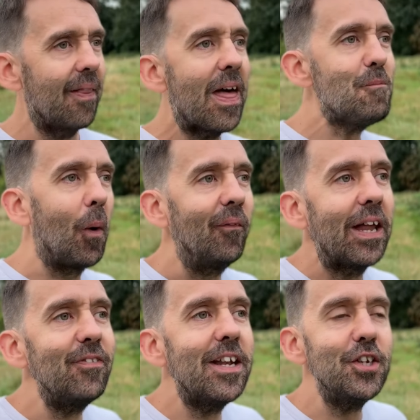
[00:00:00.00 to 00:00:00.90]
And then what?
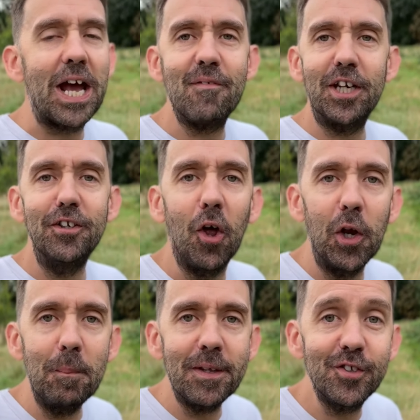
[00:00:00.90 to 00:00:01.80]
Then you'd have an
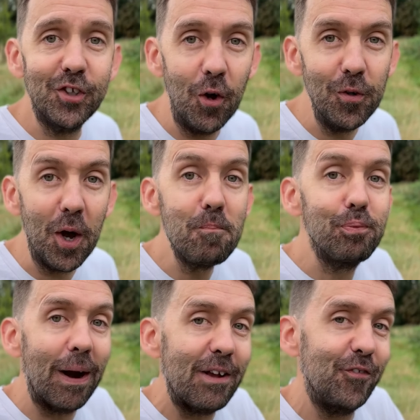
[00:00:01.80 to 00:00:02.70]
anonymous donor
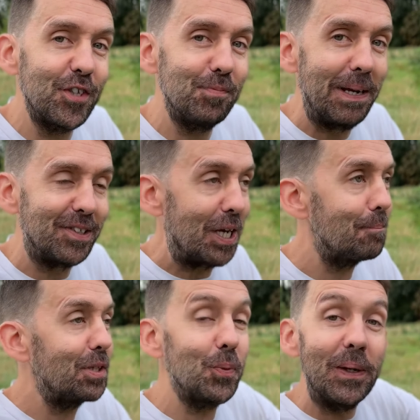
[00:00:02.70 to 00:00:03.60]
breakfast meeting
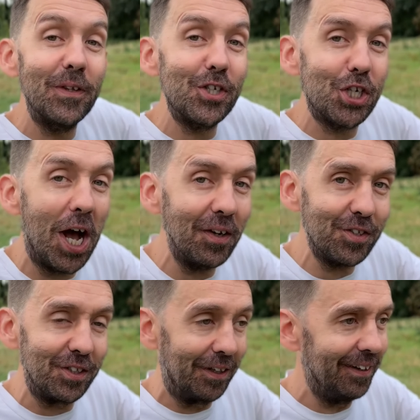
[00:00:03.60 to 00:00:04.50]
between the
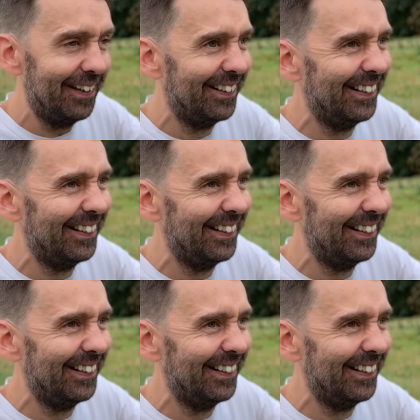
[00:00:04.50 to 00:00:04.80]
Chancellor,